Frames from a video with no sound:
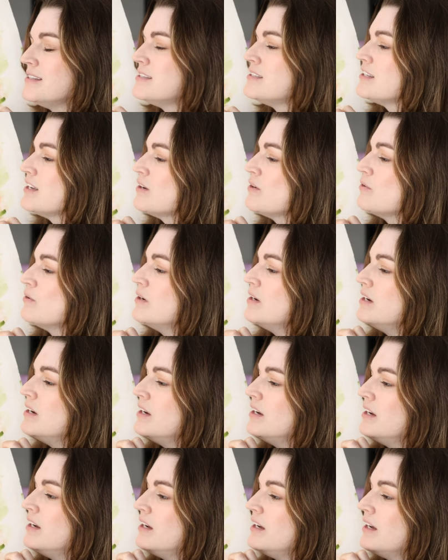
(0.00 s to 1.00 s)
So
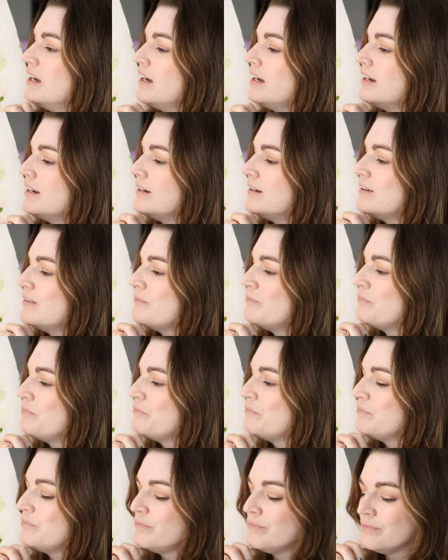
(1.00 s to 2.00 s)
um,
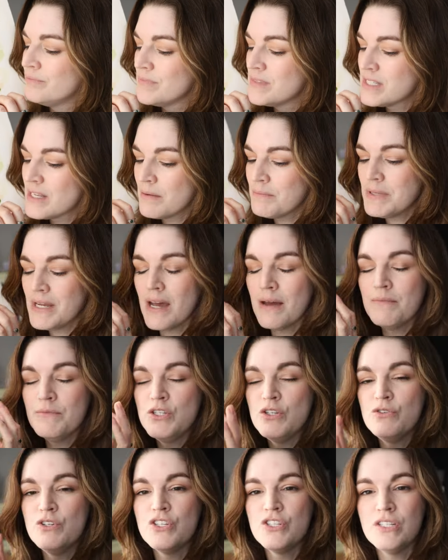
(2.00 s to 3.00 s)
sometimes
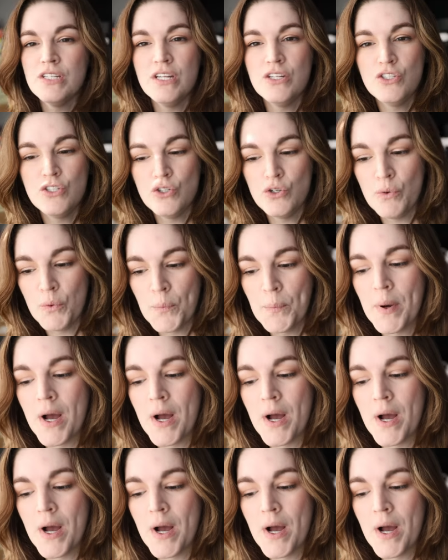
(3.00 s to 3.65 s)
you just need to